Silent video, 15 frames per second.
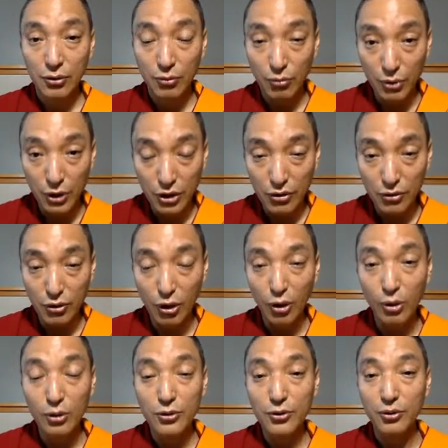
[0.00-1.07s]
we should
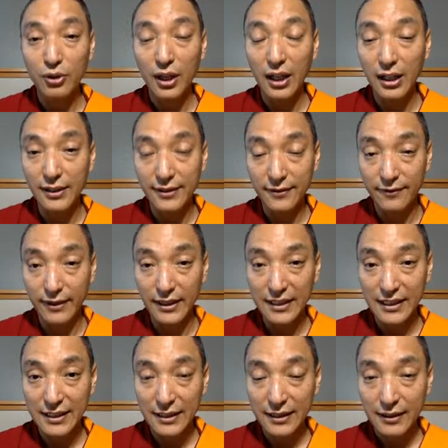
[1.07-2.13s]
also
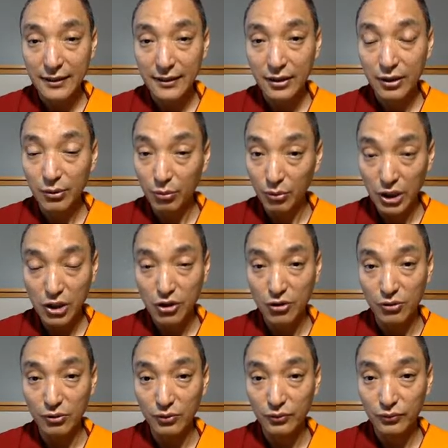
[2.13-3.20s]
cultivate virtue.
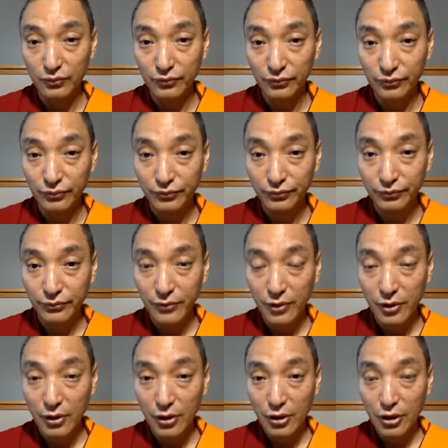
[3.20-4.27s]

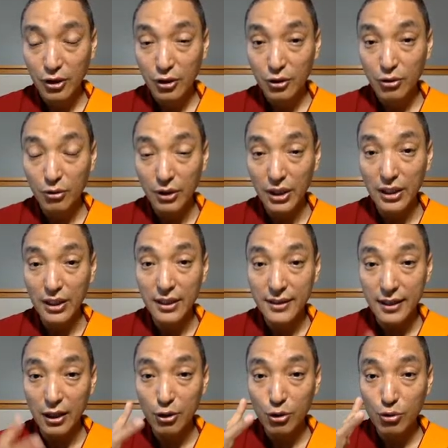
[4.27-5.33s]
So it is
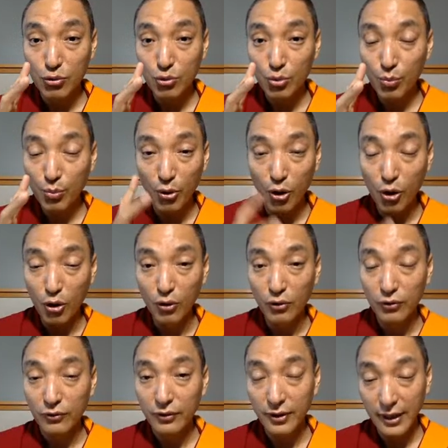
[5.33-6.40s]
a two-pronged
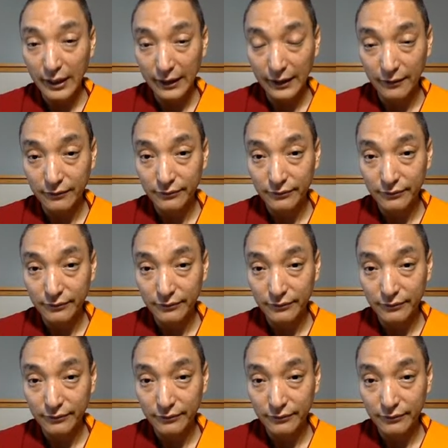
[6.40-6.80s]
thing.